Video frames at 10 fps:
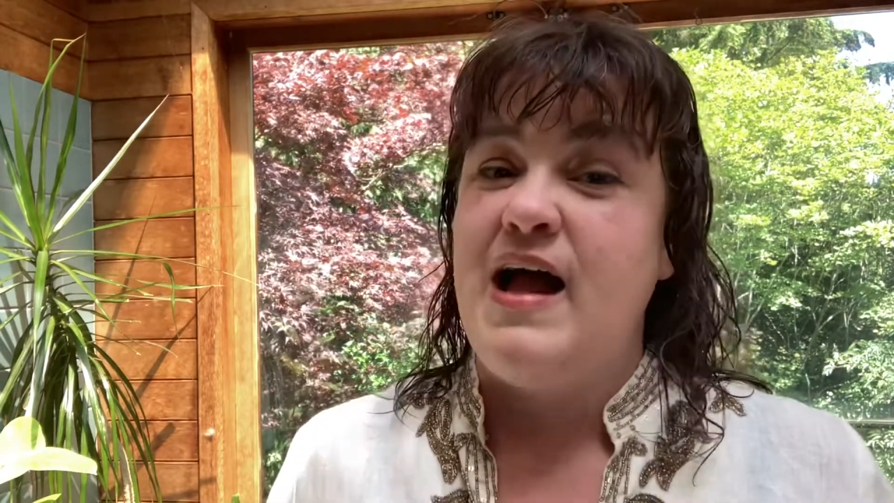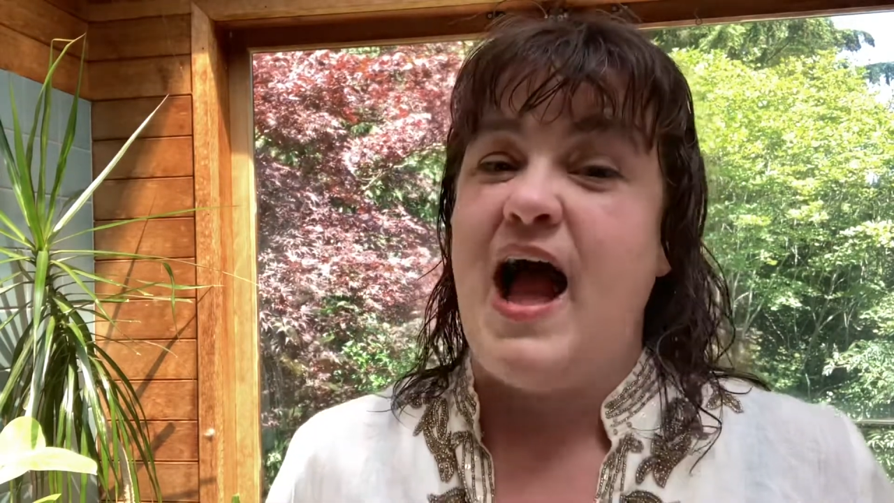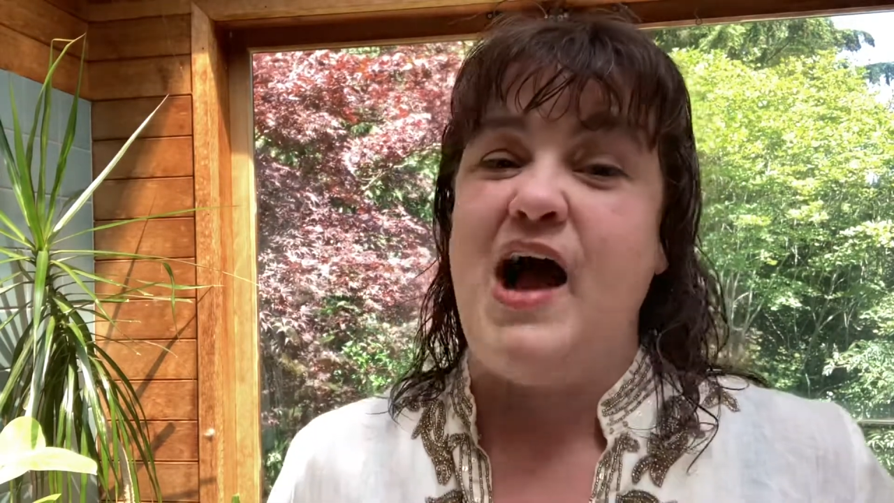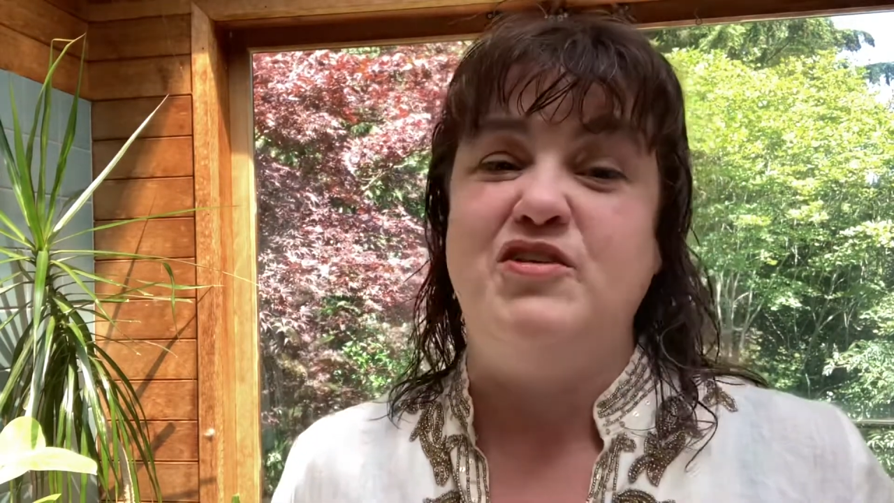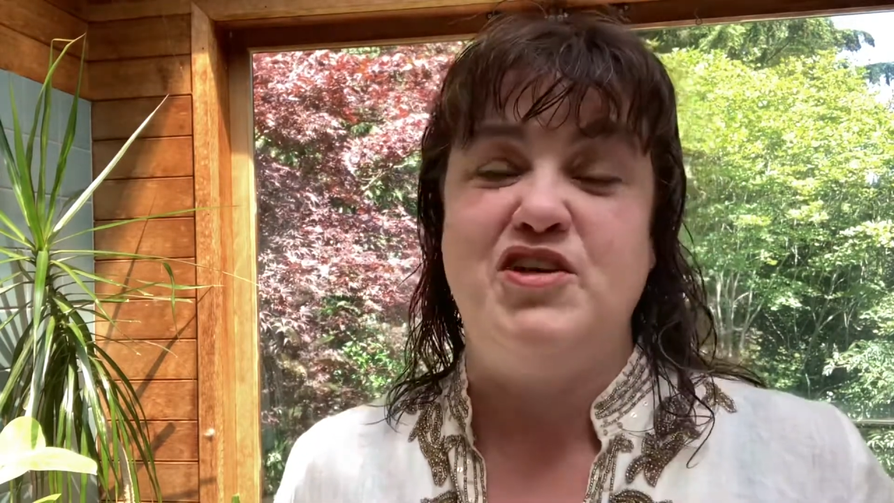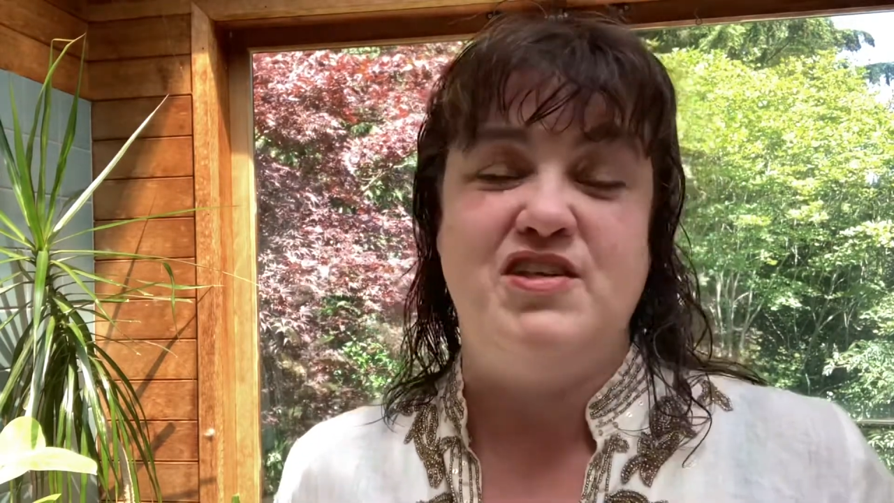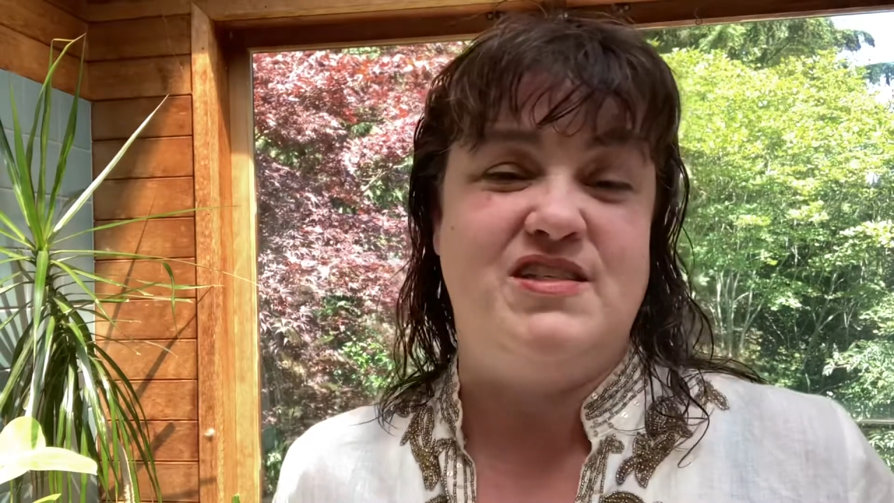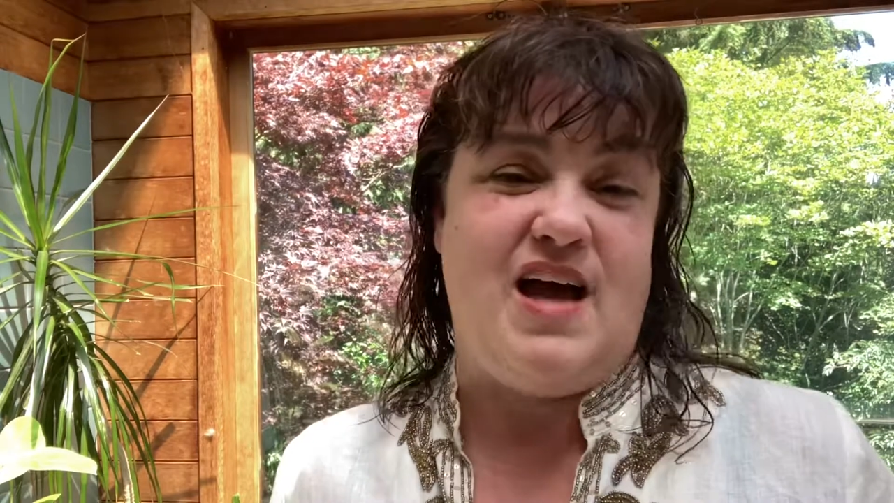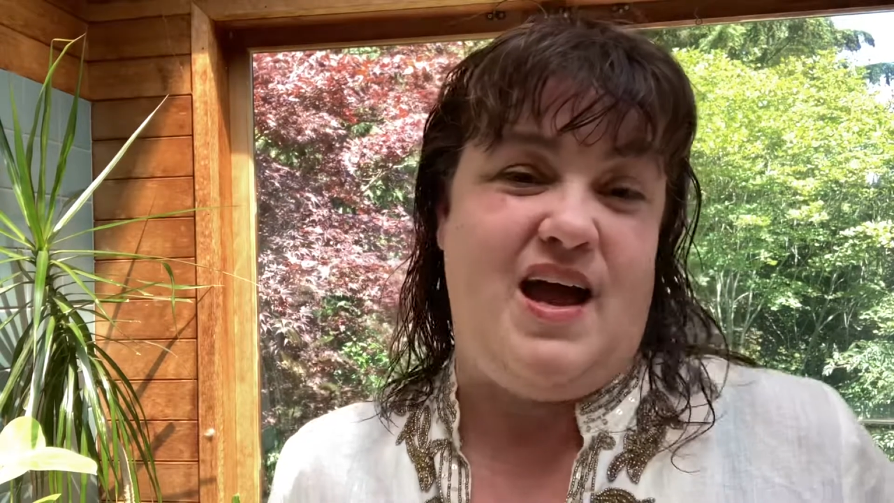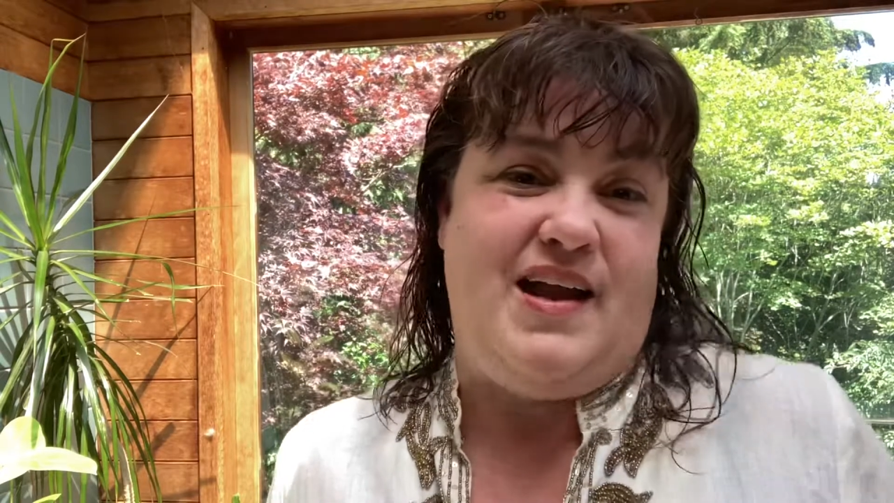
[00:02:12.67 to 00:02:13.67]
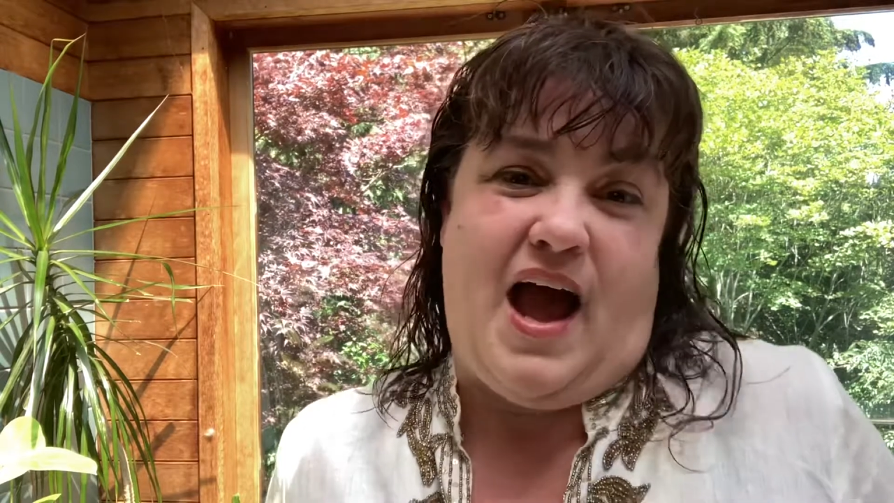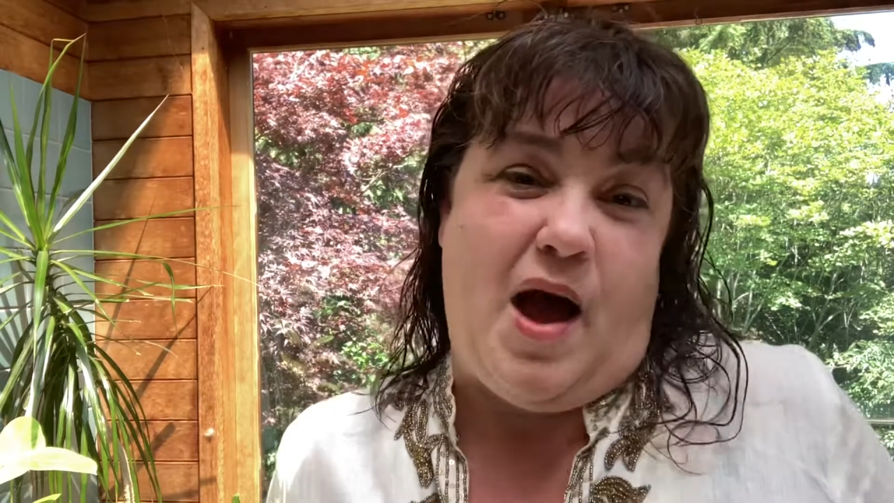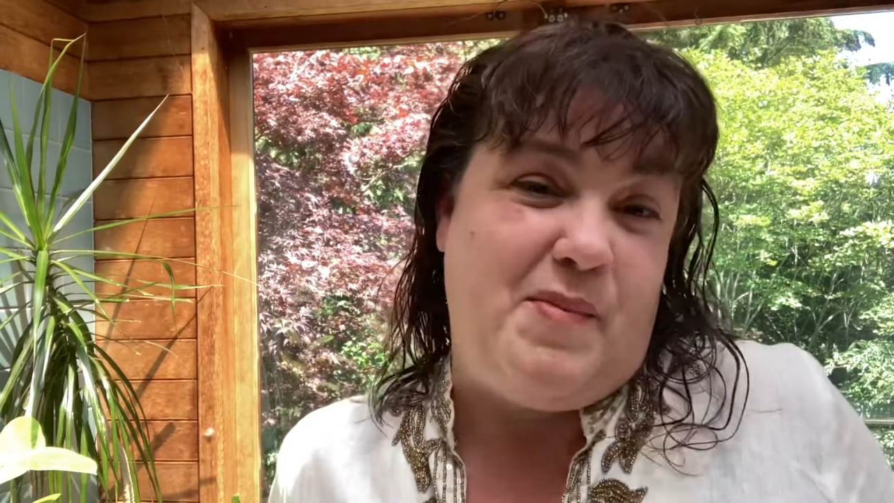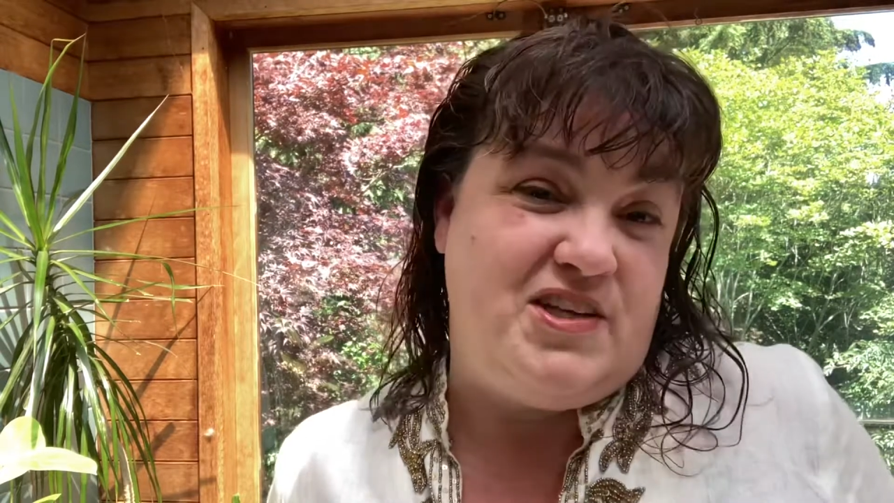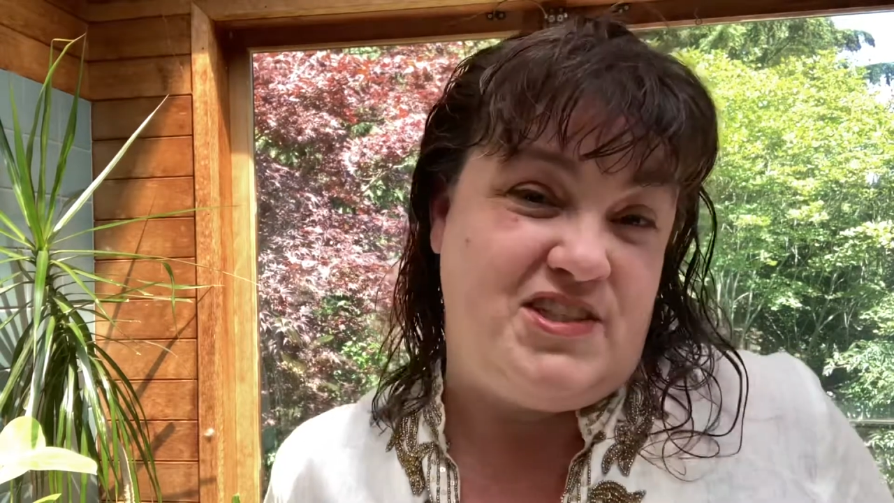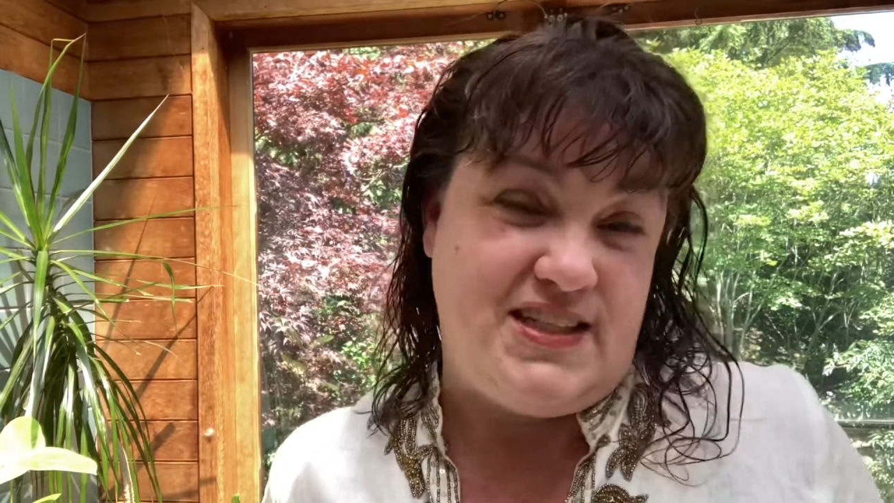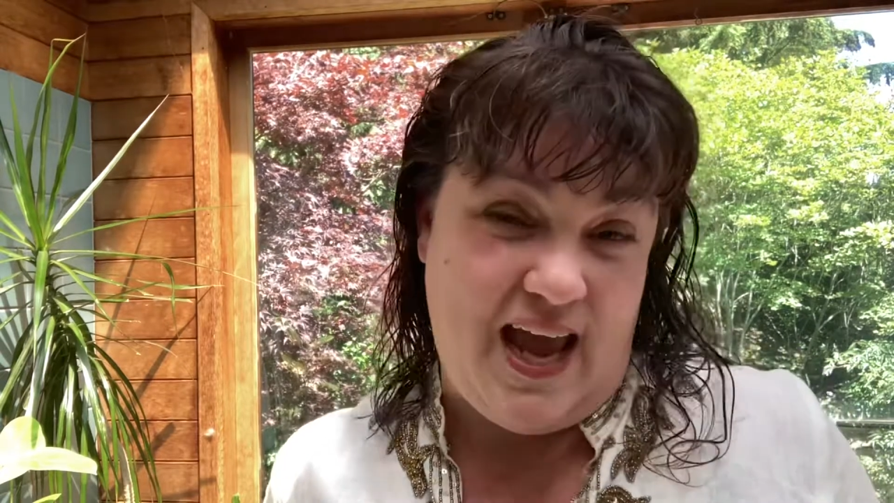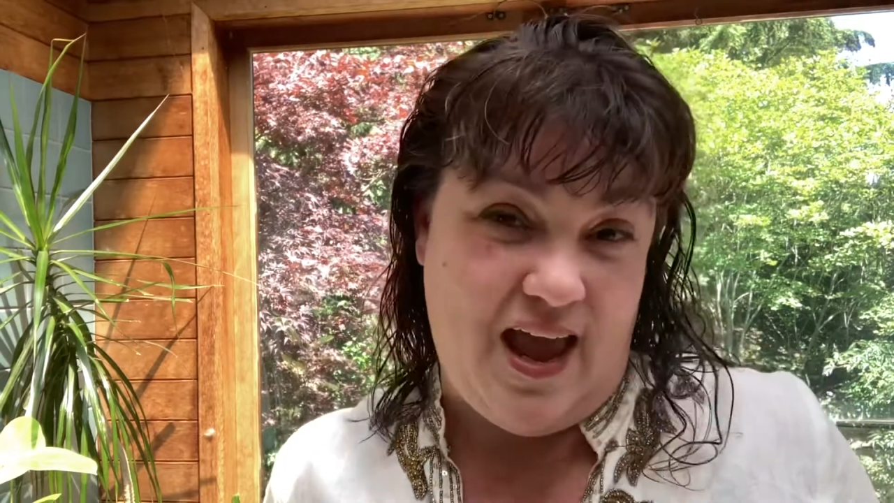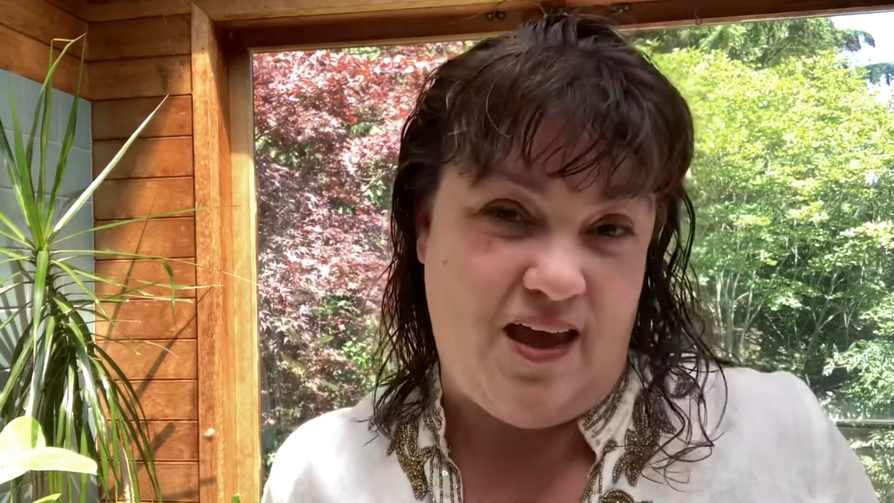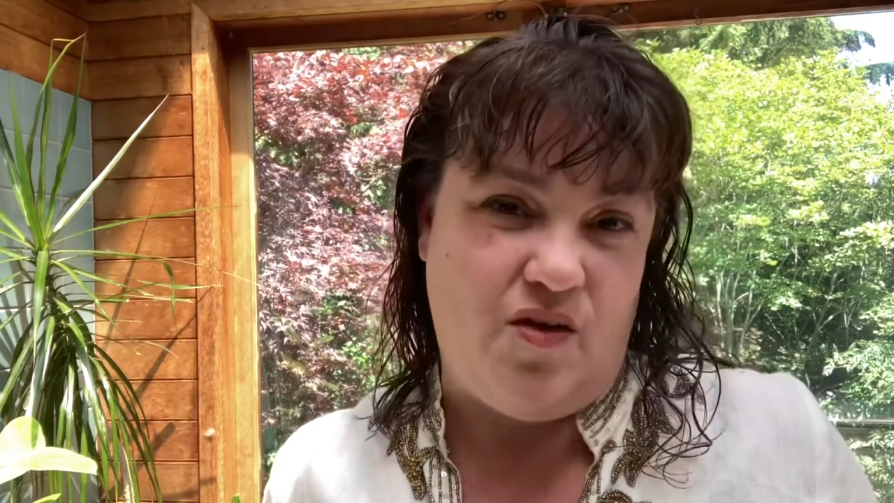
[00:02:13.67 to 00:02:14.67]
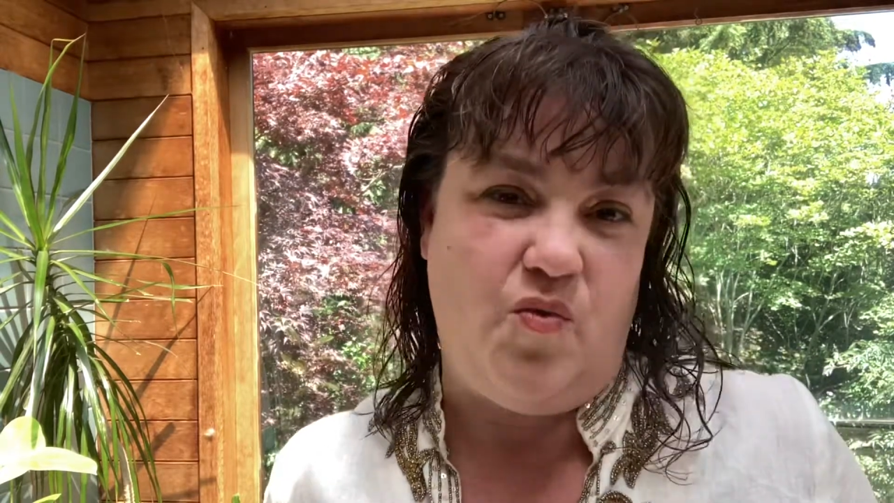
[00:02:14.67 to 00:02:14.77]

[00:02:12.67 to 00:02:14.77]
How do you decide how much to take?